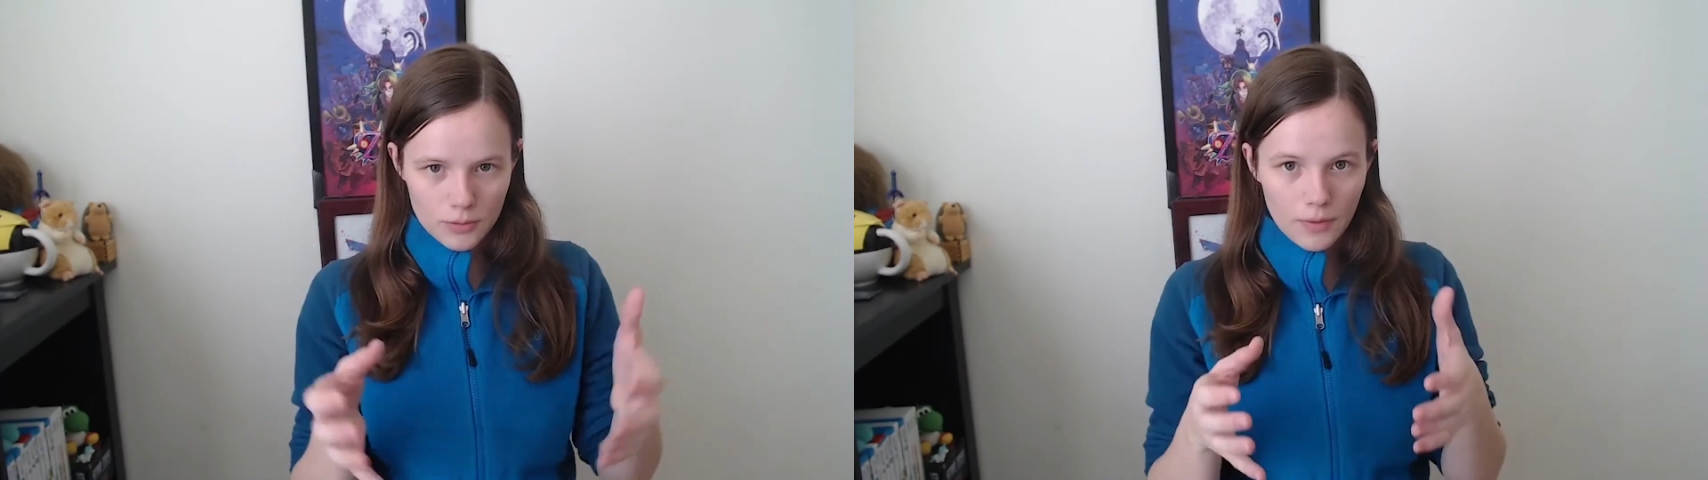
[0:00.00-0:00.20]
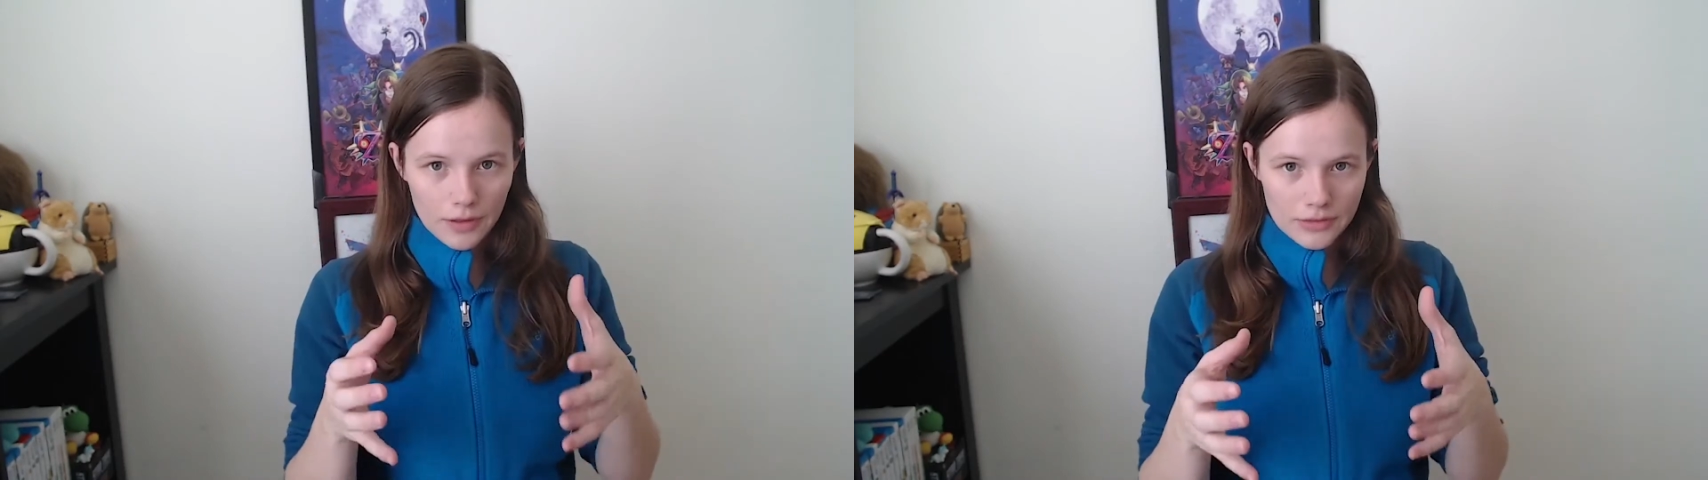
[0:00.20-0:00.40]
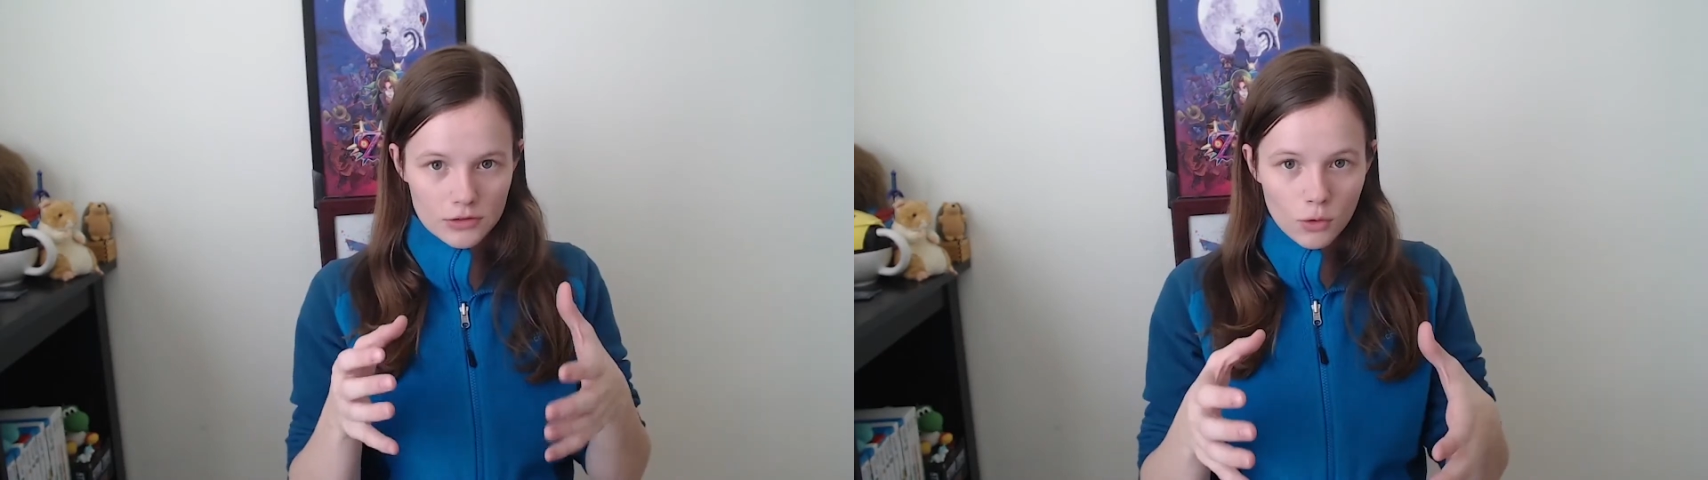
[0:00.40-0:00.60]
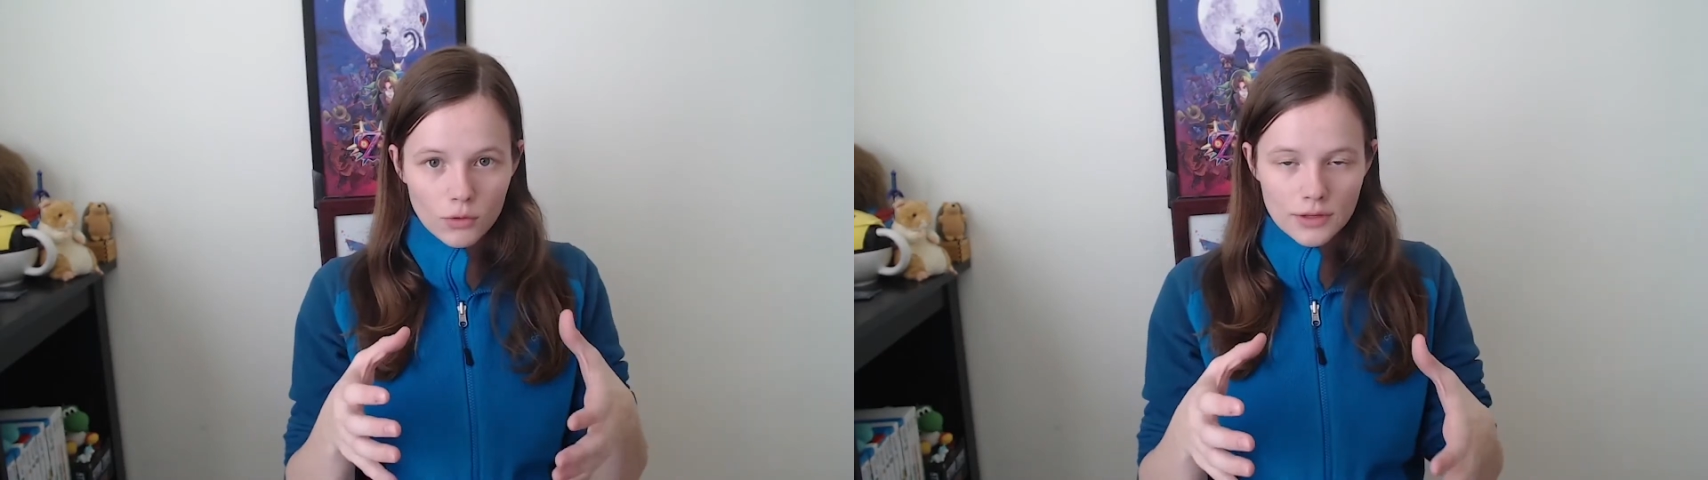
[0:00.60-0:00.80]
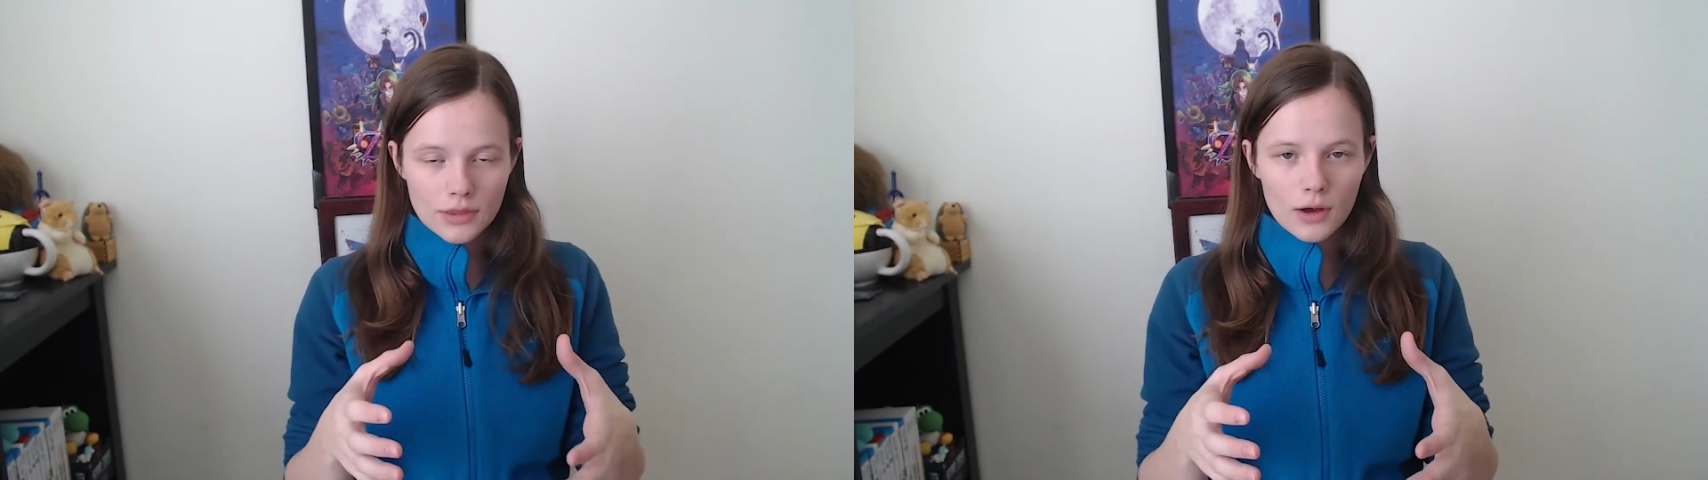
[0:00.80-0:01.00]
the pot that's
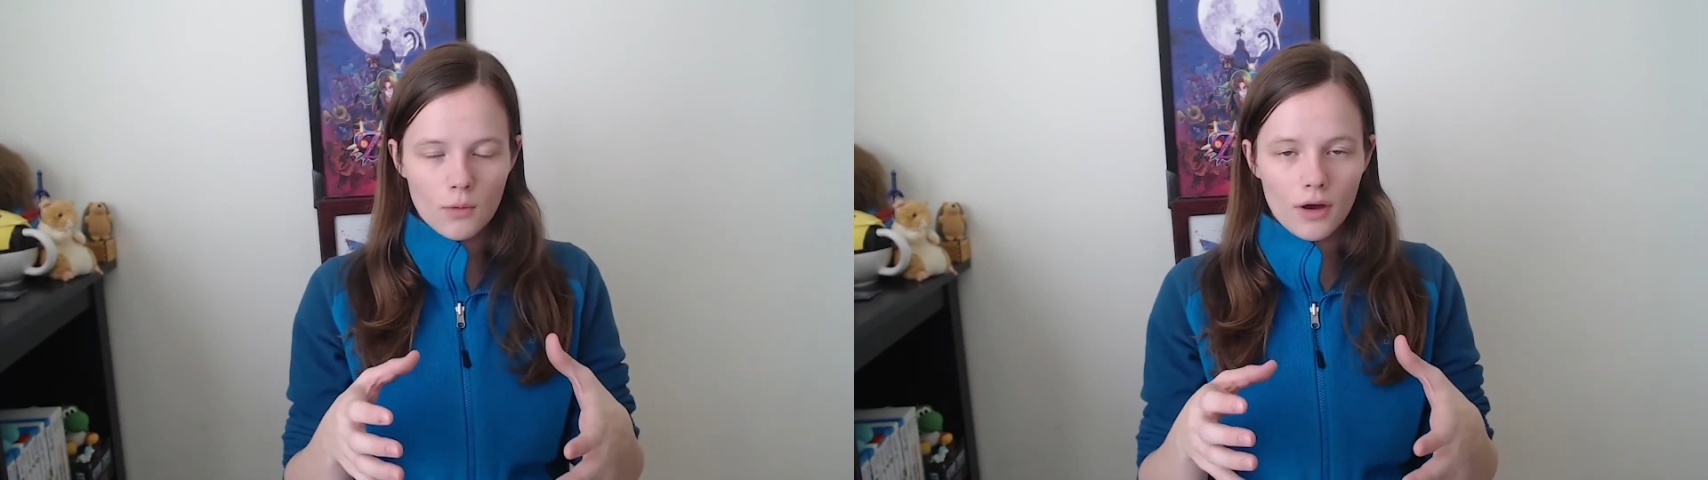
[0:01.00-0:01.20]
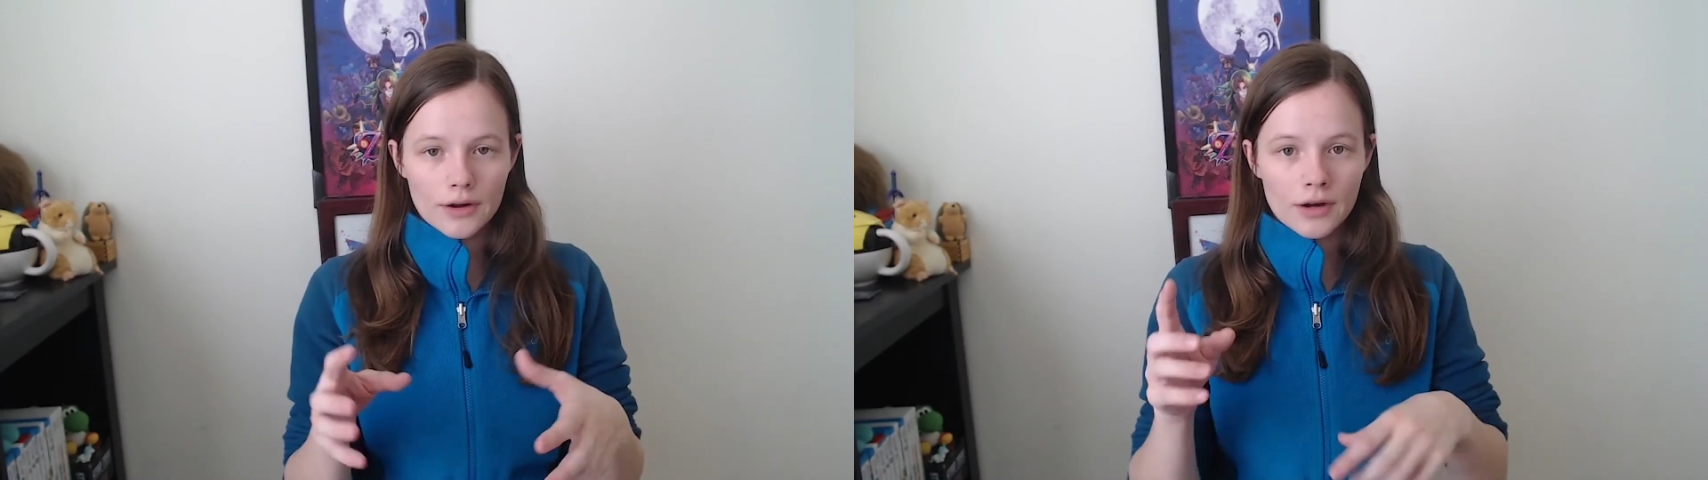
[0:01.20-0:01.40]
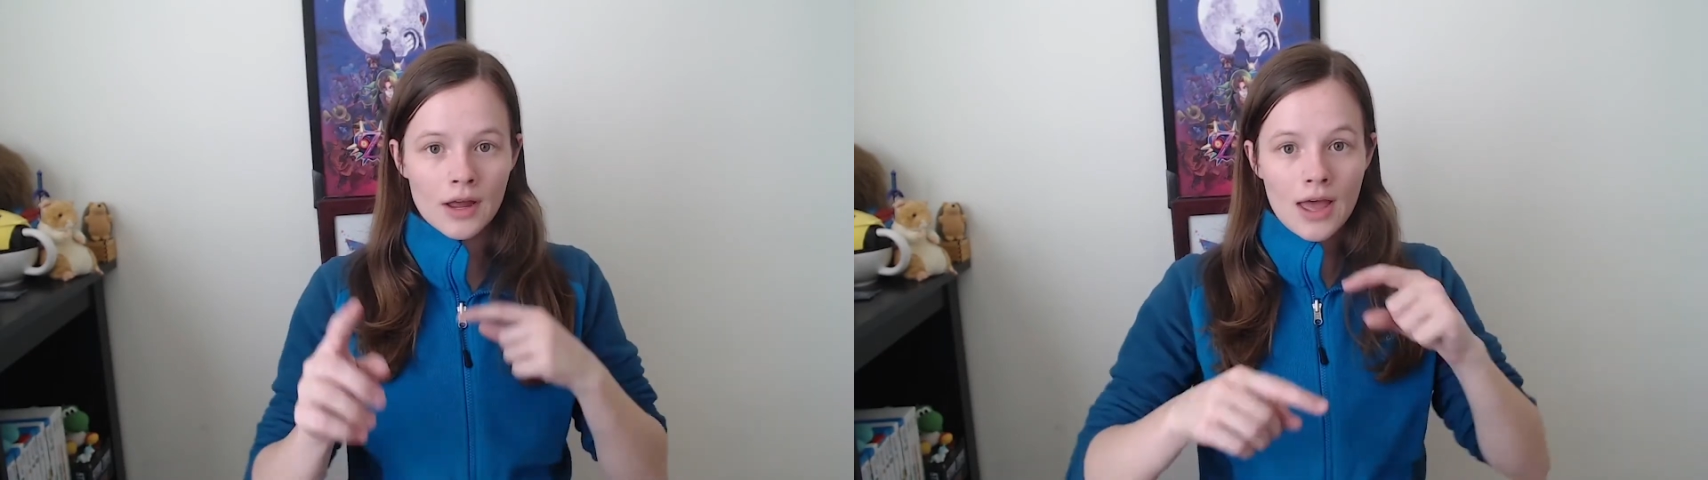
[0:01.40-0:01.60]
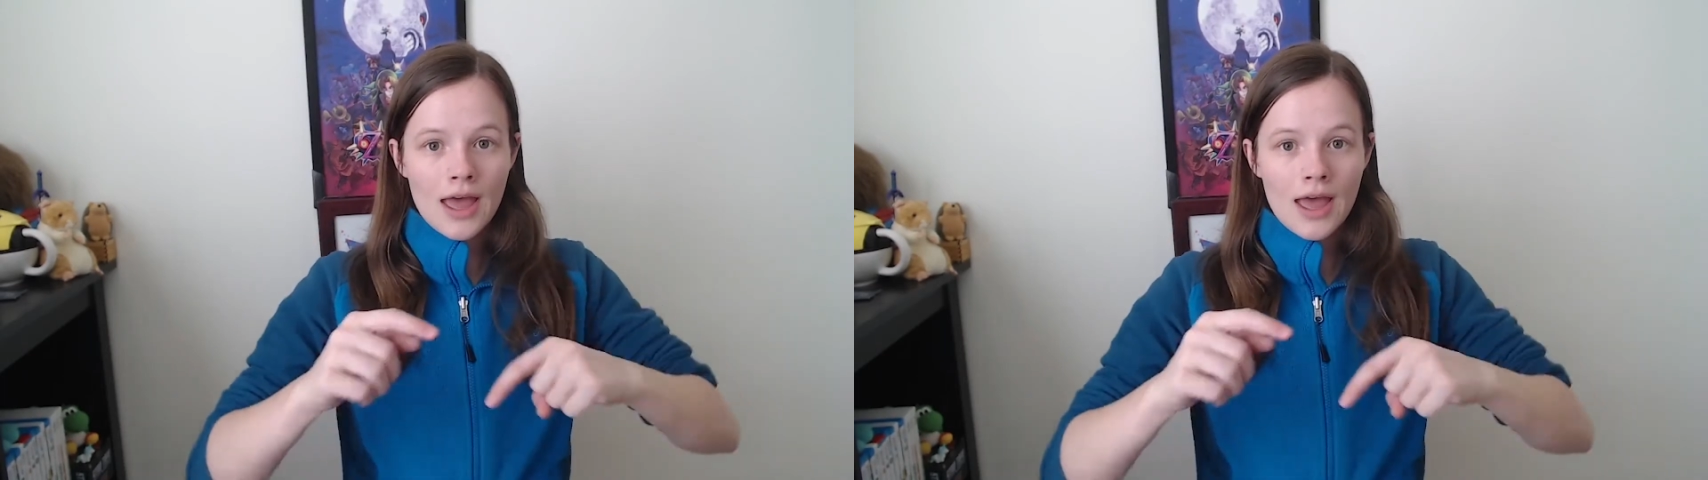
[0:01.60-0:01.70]
holding that water